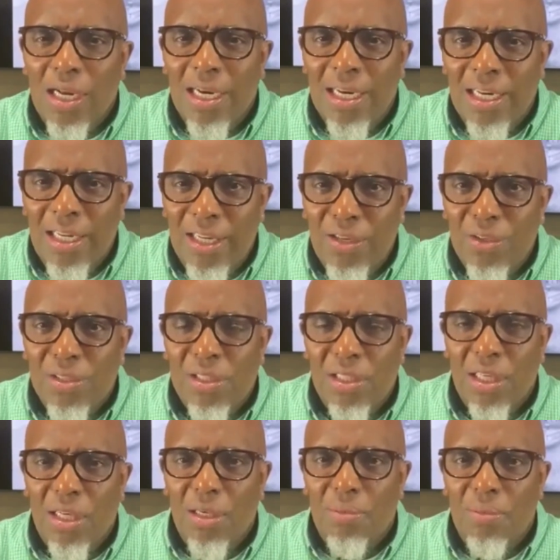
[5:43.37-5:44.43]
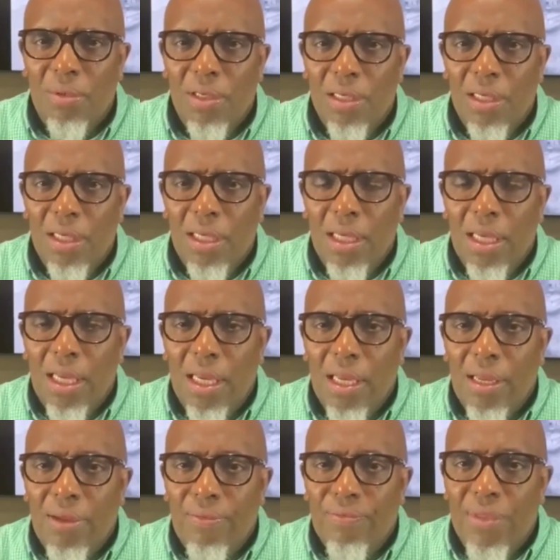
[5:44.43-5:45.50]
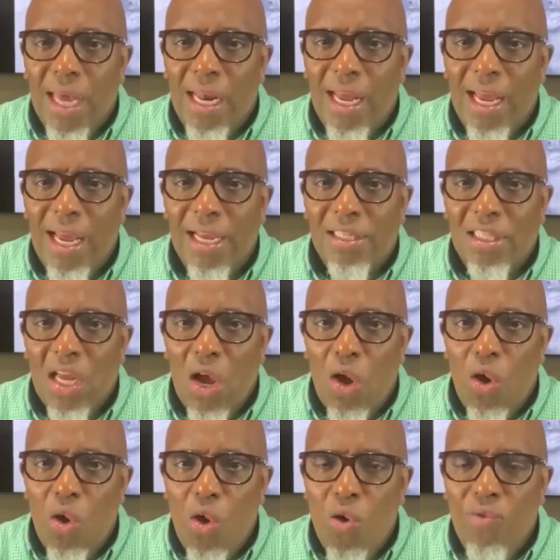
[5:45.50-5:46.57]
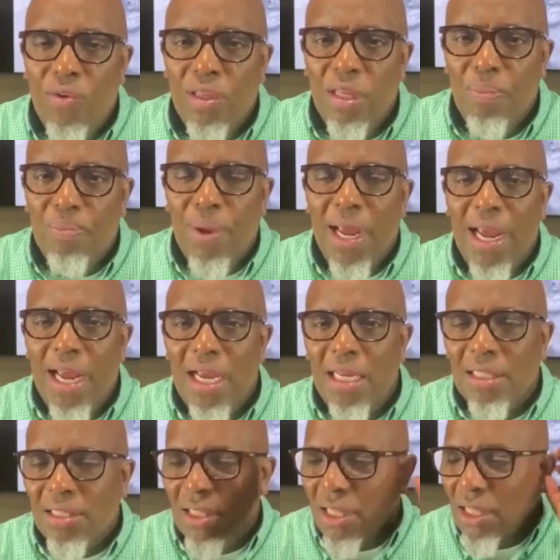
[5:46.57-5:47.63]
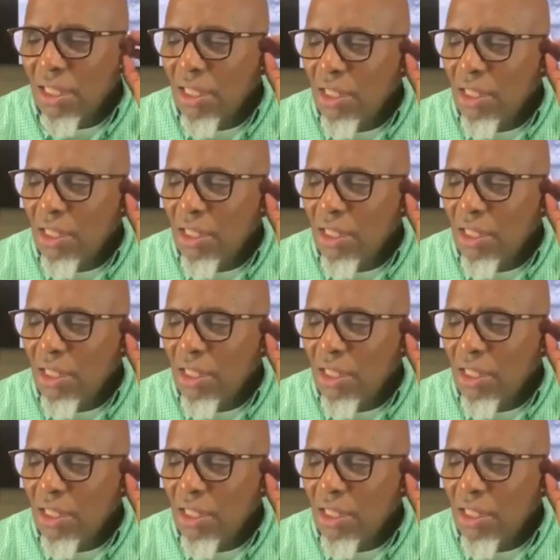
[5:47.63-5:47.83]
leadership that has, over the past